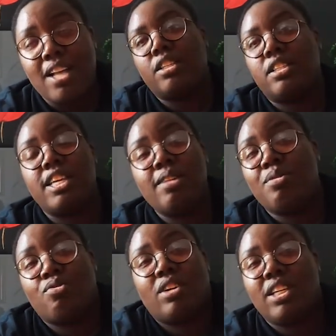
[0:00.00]
The seat
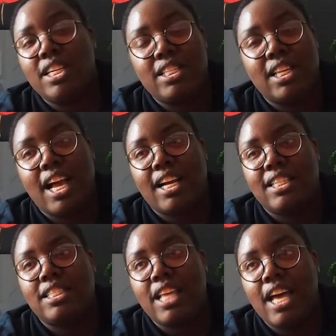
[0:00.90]
was really easy, like I
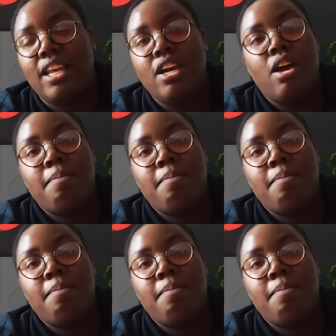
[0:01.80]
said.